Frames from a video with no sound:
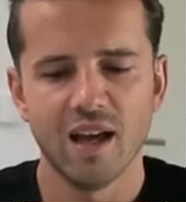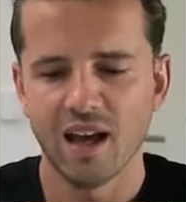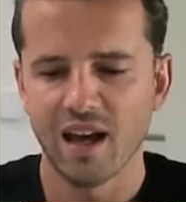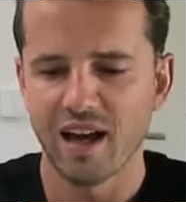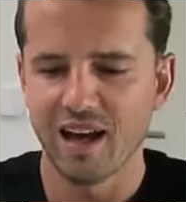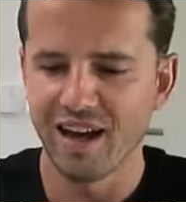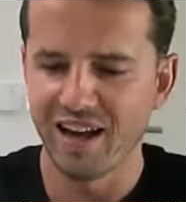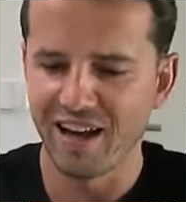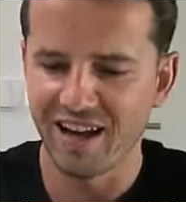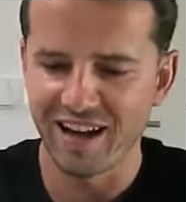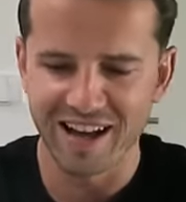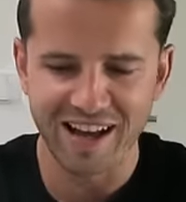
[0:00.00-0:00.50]

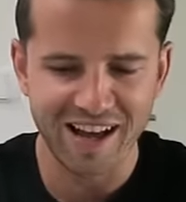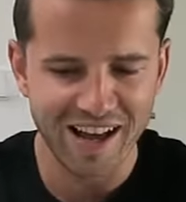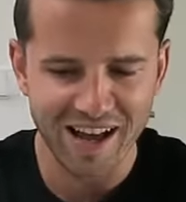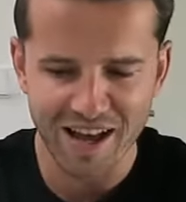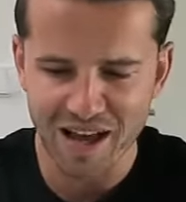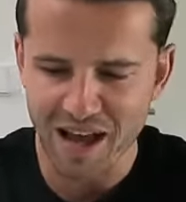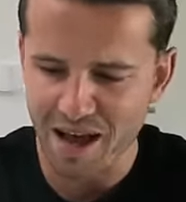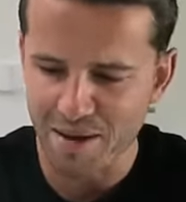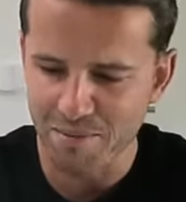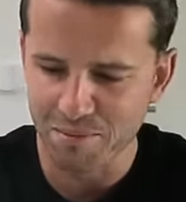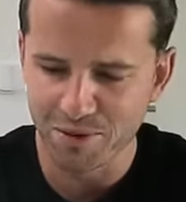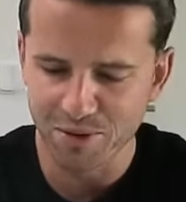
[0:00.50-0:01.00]

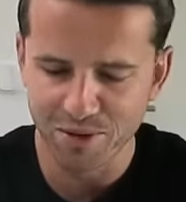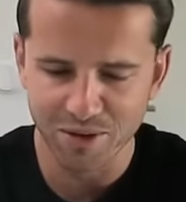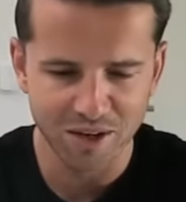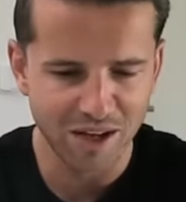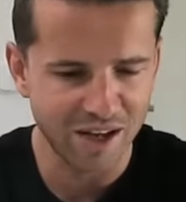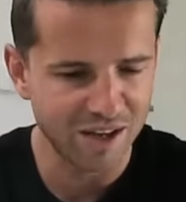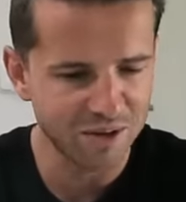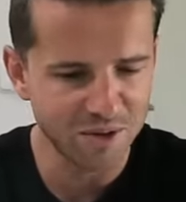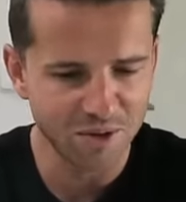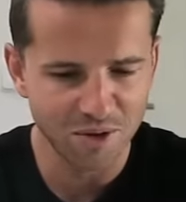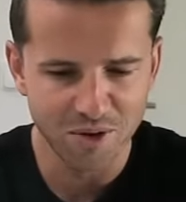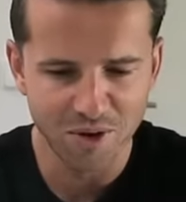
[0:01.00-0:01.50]

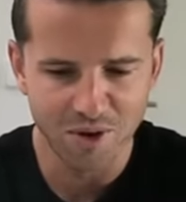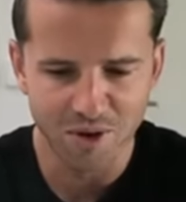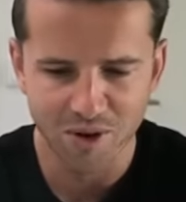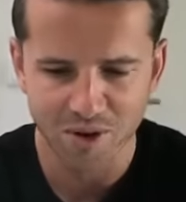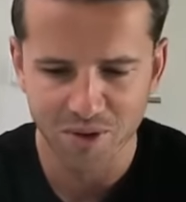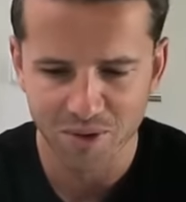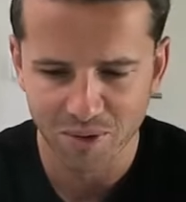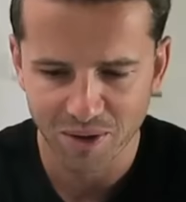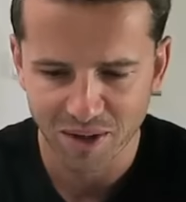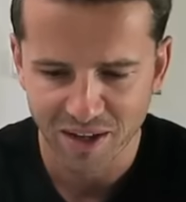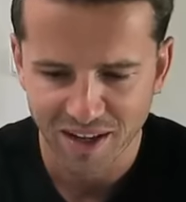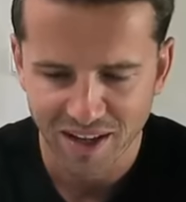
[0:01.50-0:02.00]
I don't
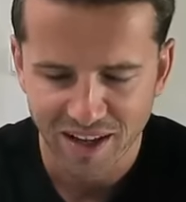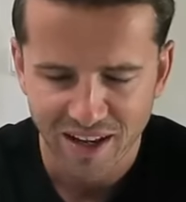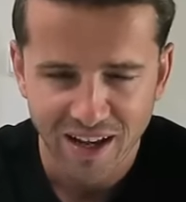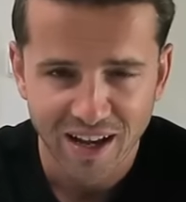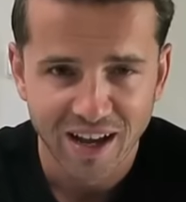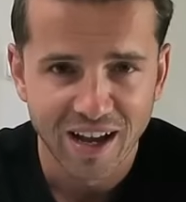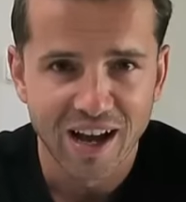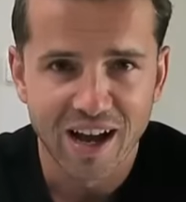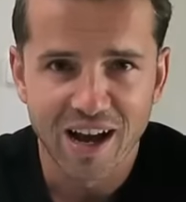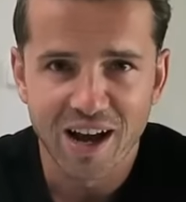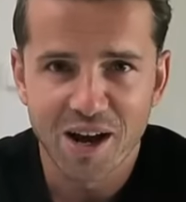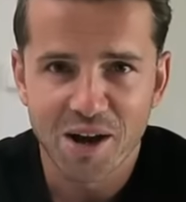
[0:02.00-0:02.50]
know
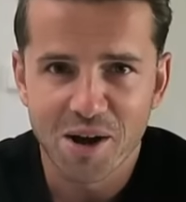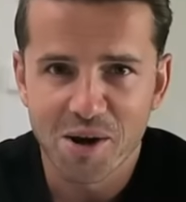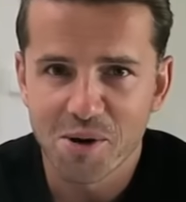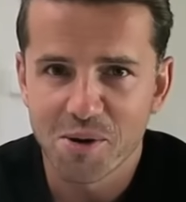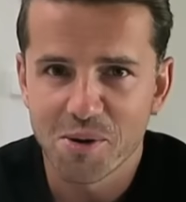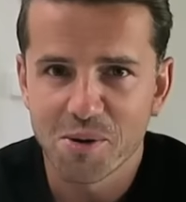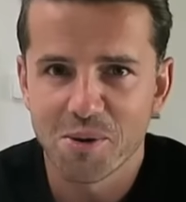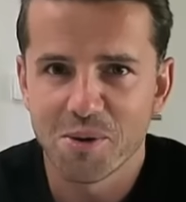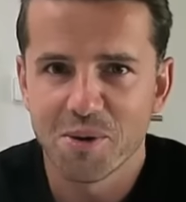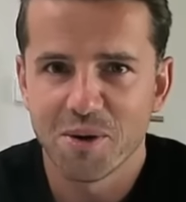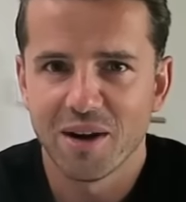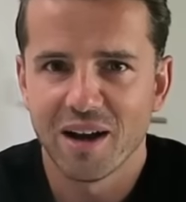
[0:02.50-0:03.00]

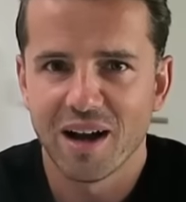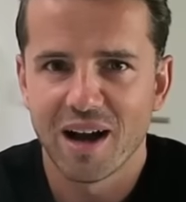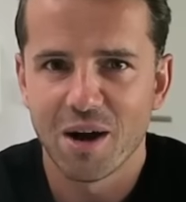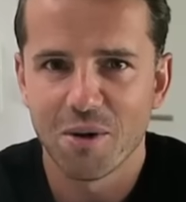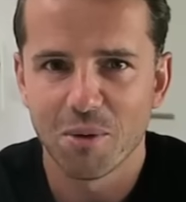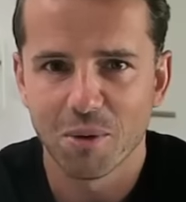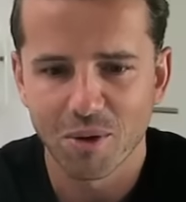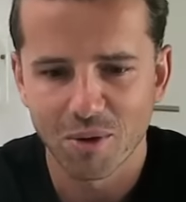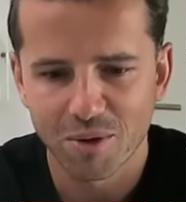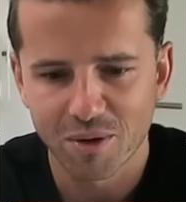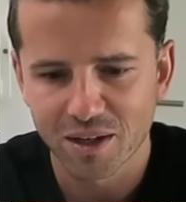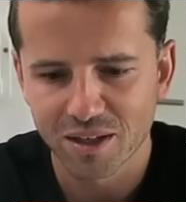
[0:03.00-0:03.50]

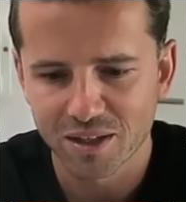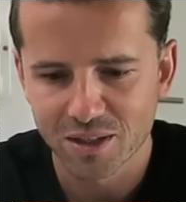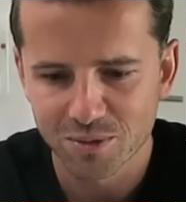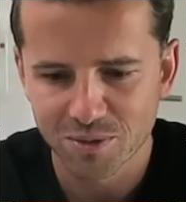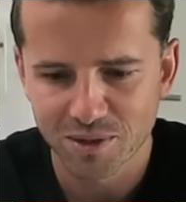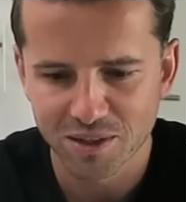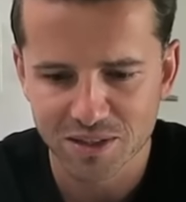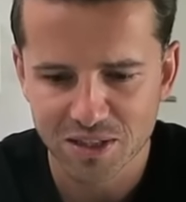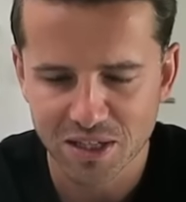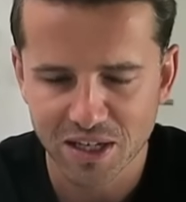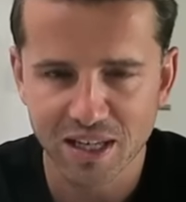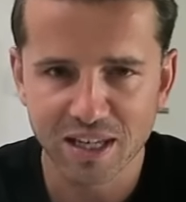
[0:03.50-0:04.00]
how long it
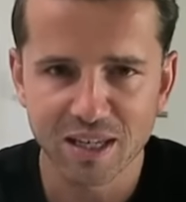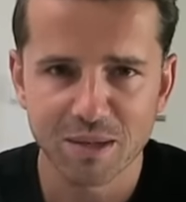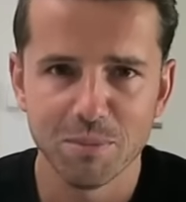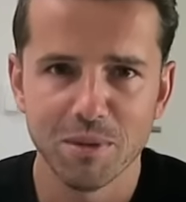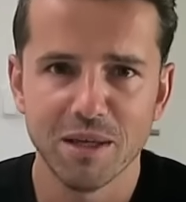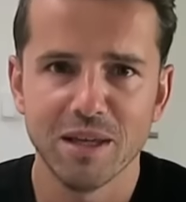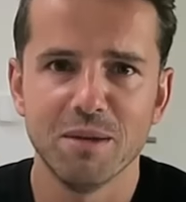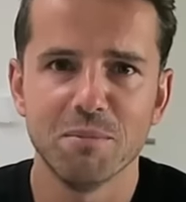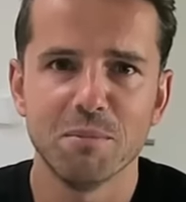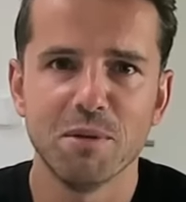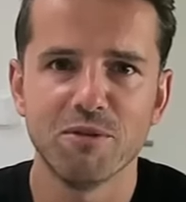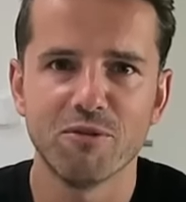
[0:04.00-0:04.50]
will take
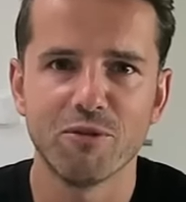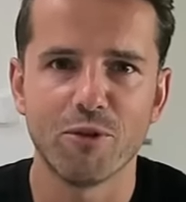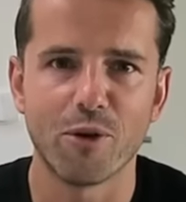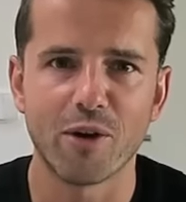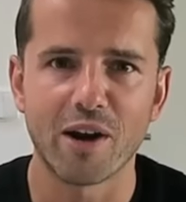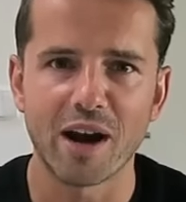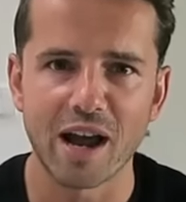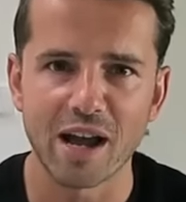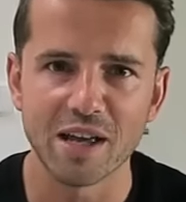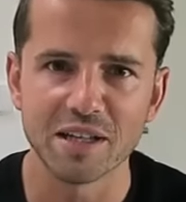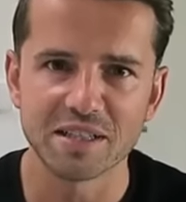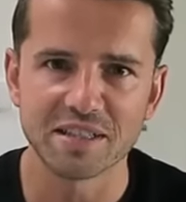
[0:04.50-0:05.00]
me
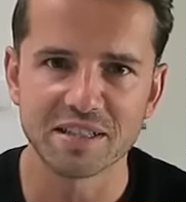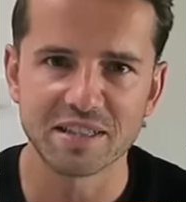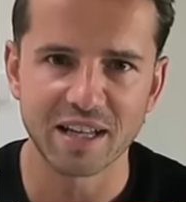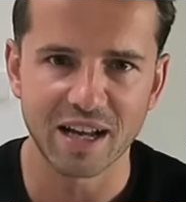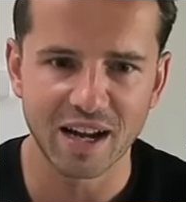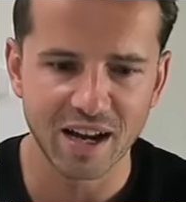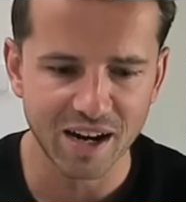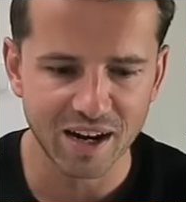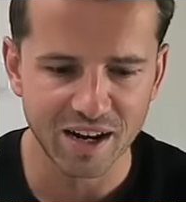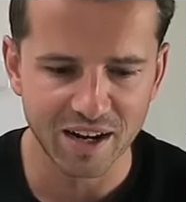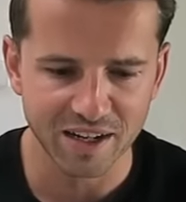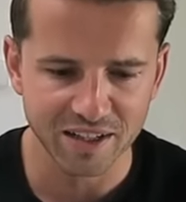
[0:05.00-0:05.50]
before I
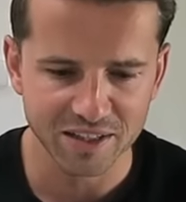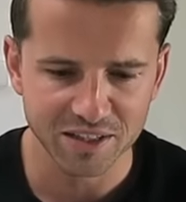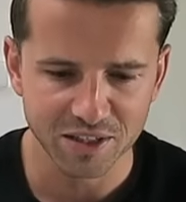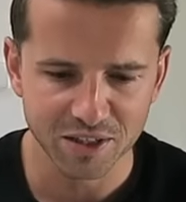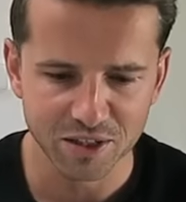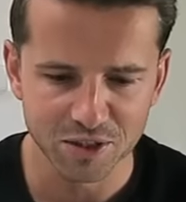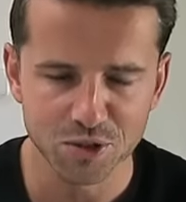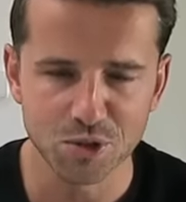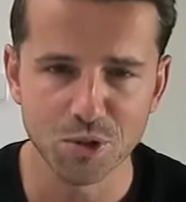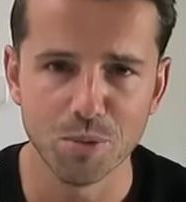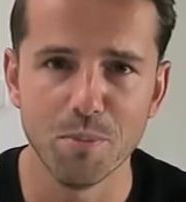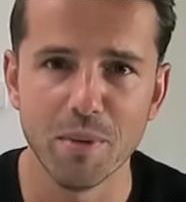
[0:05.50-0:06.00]
start
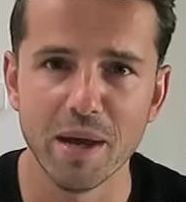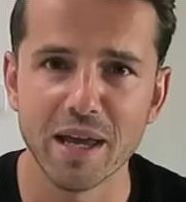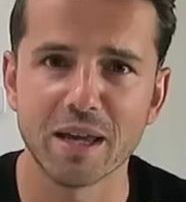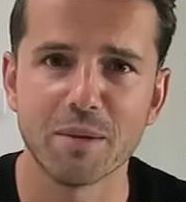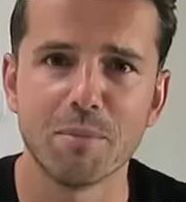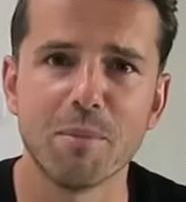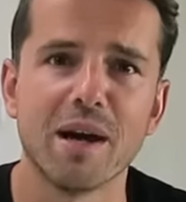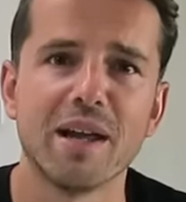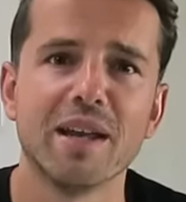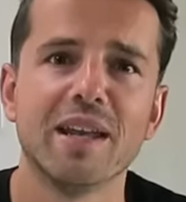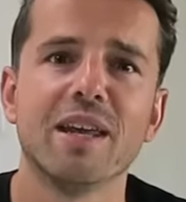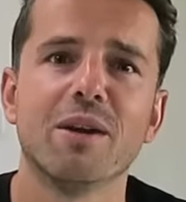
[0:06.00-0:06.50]
to make
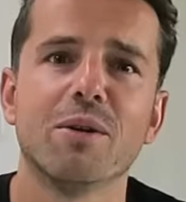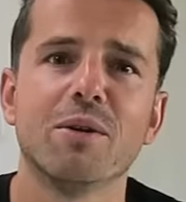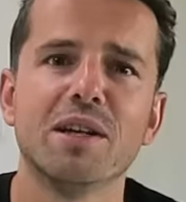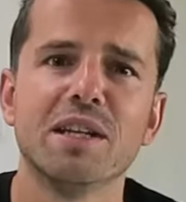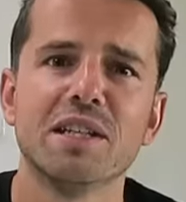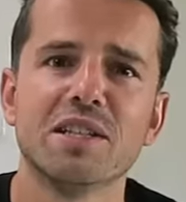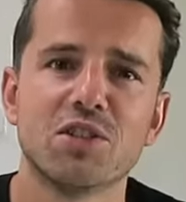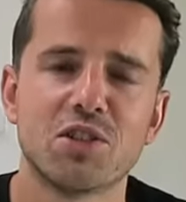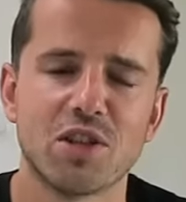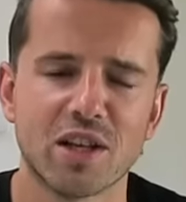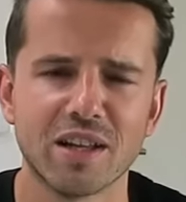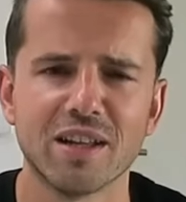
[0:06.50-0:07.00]
money on
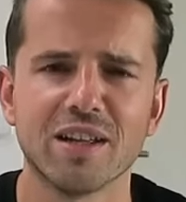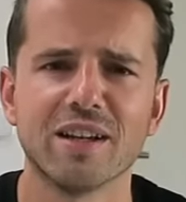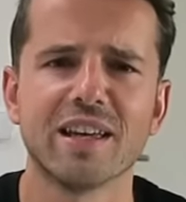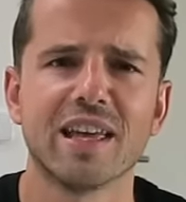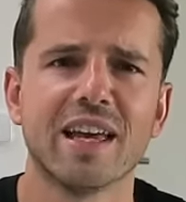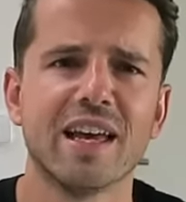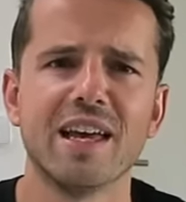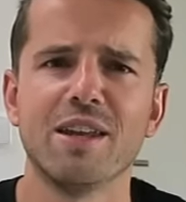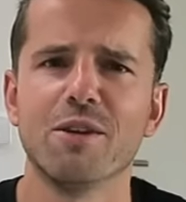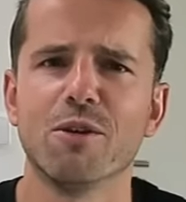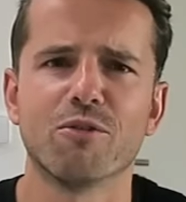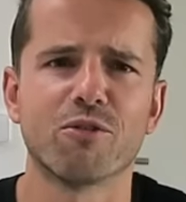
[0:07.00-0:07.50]
this channel
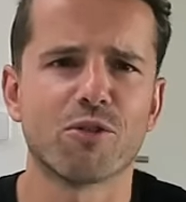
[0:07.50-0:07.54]
again.